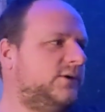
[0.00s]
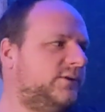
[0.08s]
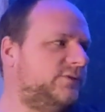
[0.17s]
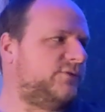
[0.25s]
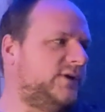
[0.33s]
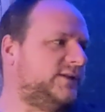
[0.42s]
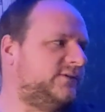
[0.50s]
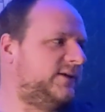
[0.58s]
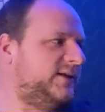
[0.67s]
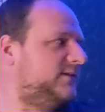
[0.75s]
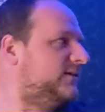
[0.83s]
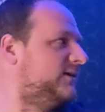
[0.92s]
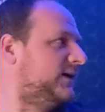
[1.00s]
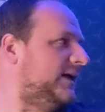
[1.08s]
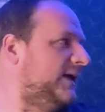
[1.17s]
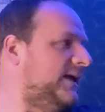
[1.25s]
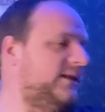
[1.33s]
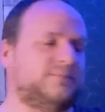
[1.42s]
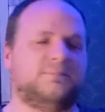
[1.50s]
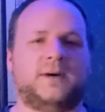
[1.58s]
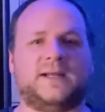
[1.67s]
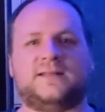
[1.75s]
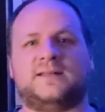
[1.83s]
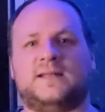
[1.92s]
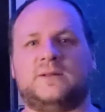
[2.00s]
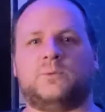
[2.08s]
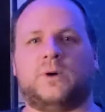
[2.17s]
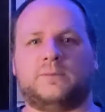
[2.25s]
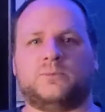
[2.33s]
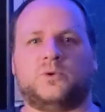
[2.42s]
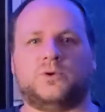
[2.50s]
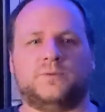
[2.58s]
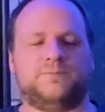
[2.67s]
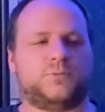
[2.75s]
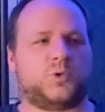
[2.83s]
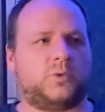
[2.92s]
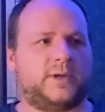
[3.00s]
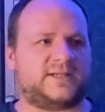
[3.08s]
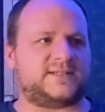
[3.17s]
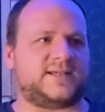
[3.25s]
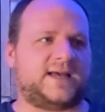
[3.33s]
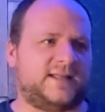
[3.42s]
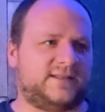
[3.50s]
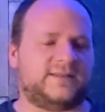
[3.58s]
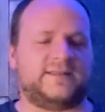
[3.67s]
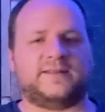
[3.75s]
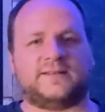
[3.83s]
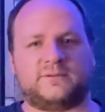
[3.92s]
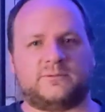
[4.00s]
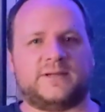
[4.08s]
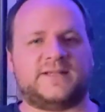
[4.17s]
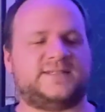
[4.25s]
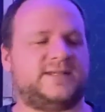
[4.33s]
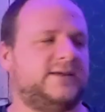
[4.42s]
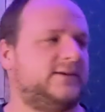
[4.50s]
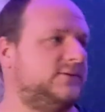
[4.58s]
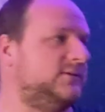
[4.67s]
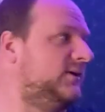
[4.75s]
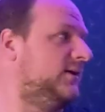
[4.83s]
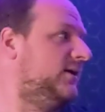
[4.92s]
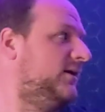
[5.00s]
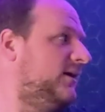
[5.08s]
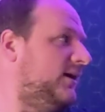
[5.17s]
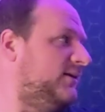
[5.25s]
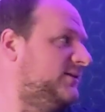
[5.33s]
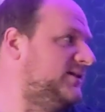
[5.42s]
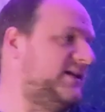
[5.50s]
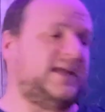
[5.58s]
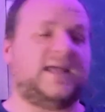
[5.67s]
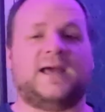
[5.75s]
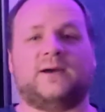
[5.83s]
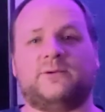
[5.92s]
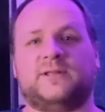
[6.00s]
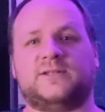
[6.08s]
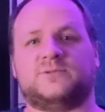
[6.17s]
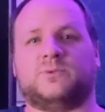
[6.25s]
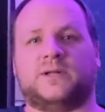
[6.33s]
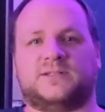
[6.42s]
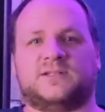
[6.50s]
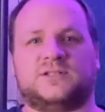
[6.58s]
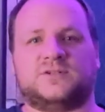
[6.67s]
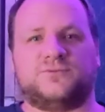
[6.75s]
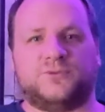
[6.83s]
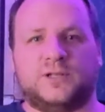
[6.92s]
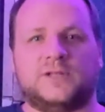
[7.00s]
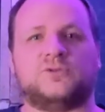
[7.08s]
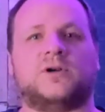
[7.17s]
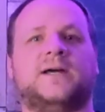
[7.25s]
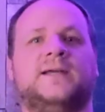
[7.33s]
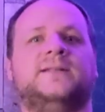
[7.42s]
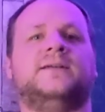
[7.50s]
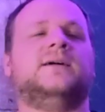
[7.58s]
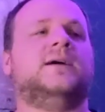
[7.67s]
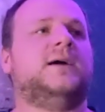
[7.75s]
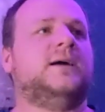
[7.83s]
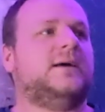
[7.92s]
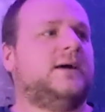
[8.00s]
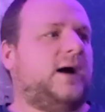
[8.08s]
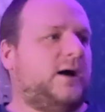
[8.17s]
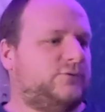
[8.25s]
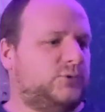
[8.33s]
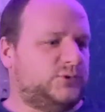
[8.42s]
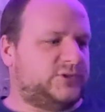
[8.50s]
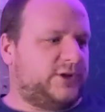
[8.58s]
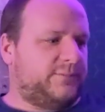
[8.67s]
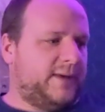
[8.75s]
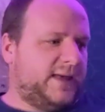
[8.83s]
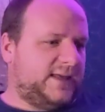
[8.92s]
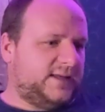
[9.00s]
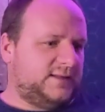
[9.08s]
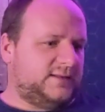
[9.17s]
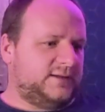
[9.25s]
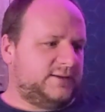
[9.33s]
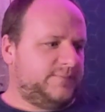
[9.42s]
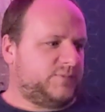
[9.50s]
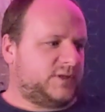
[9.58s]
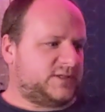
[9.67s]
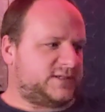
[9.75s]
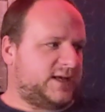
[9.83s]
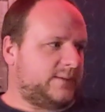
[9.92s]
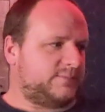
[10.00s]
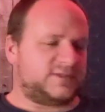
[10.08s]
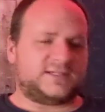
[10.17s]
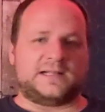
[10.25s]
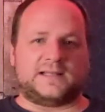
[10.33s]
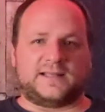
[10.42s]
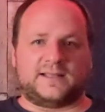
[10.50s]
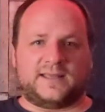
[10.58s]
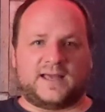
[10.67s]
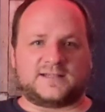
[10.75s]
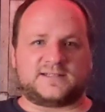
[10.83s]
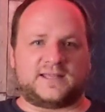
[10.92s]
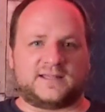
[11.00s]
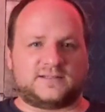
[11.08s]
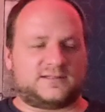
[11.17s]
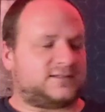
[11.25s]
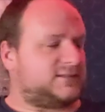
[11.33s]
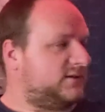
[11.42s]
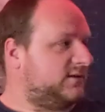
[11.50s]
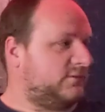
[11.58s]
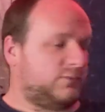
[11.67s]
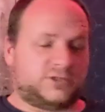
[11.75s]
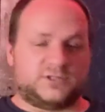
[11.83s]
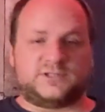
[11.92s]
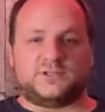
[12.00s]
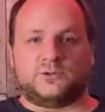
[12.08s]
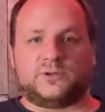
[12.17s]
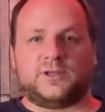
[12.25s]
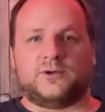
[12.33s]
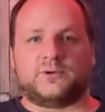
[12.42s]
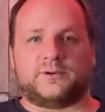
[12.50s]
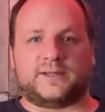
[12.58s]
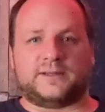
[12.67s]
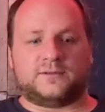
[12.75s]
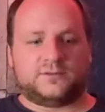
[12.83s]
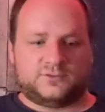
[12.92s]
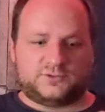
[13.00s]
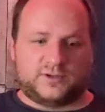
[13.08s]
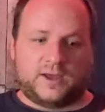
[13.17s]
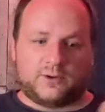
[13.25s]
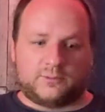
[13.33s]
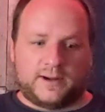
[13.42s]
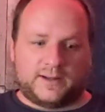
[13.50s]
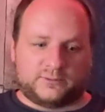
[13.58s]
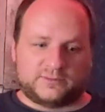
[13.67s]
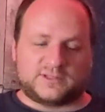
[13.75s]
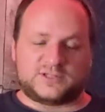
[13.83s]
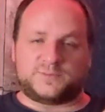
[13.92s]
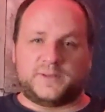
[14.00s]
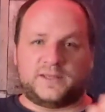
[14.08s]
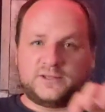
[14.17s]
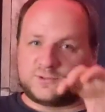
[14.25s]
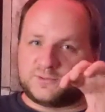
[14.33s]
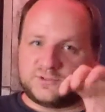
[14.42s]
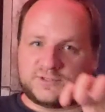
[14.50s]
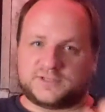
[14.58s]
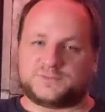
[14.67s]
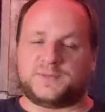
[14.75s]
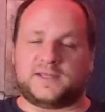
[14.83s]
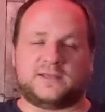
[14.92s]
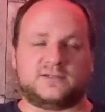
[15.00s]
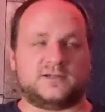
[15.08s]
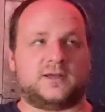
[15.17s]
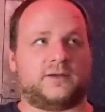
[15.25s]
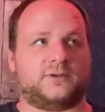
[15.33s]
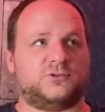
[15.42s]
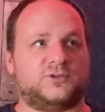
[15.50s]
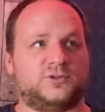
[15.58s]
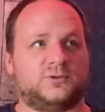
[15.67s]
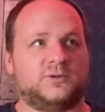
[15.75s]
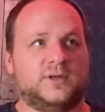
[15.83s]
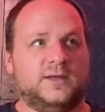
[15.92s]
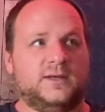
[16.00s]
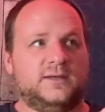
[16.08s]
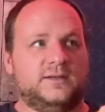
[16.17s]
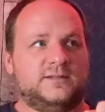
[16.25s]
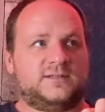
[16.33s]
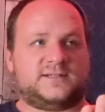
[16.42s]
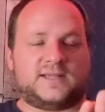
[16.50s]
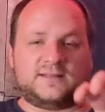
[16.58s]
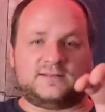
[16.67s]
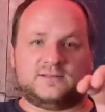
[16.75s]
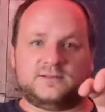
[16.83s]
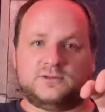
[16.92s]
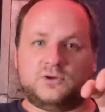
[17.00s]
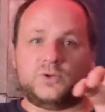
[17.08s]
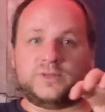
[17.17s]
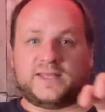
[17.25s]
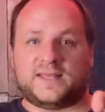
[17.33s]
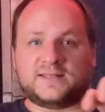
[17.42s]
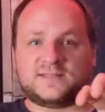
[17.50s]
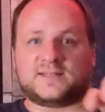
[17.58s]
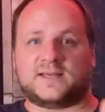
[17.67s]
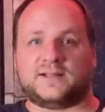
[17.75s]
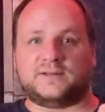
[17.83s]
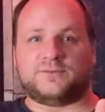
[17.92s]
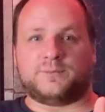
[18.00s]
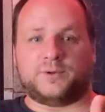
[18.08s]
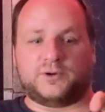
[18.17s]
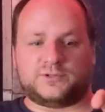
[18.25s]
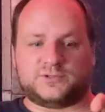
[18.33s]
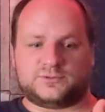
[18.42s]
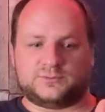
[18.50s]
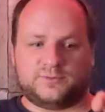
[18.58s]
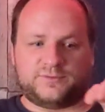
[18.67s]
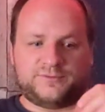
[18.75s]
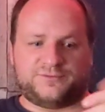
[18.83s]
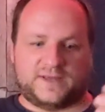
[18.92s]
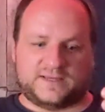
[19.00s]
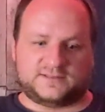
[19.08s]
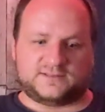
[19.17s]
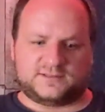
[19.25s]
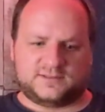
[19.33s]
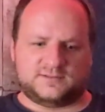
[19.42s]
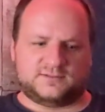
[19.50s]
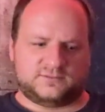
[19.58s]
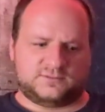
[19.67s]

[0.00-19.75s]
on the front of it. It might need one more quick sand and then a reseal. I'll see how it is once it's fully dried. I've also made some silicone gaskets which are still curing to go around the speakers, because the speakers are going to sit on the inside of the box with the face